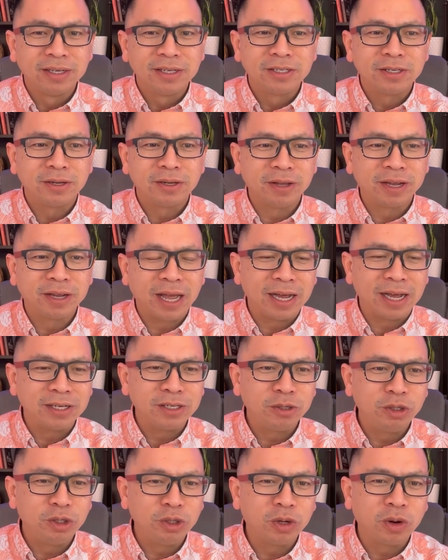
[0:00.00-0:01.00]
So the
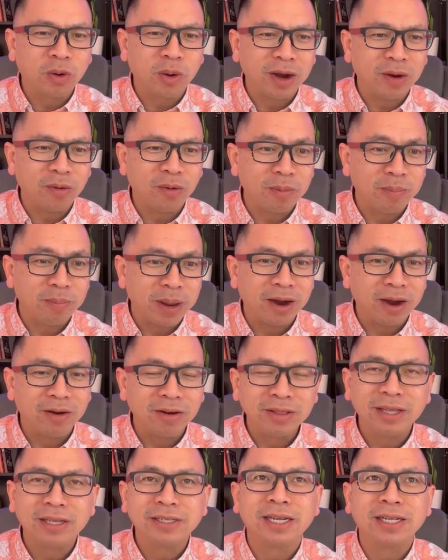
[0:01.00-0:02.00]
guys who do credit repair
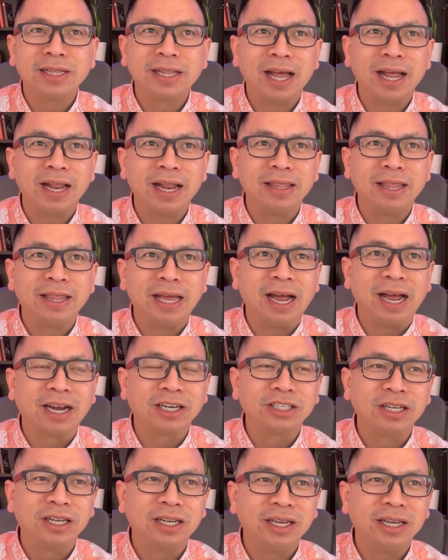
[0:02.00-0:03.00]
and things like that, they
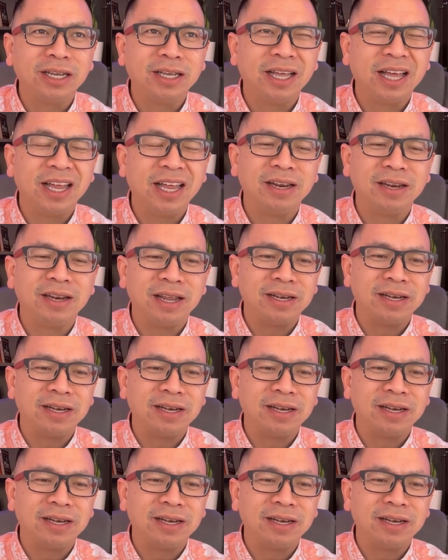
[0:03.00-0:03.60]
actually, and